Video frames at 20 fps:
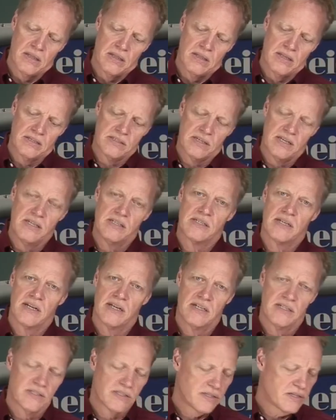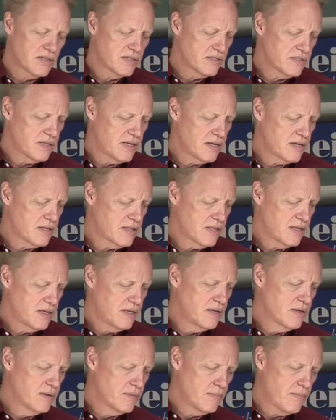This easily inserts into
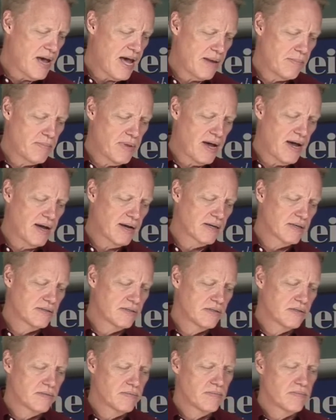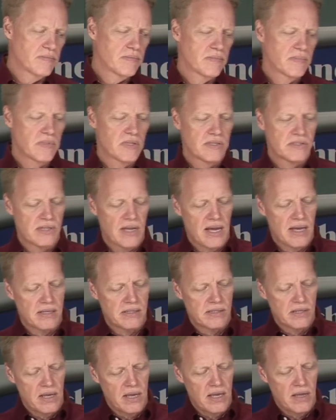the matte box. This
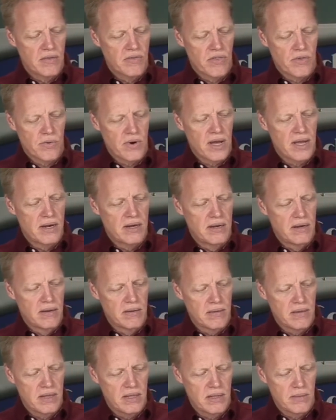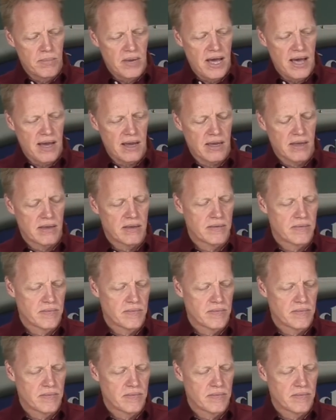has a thread in the back.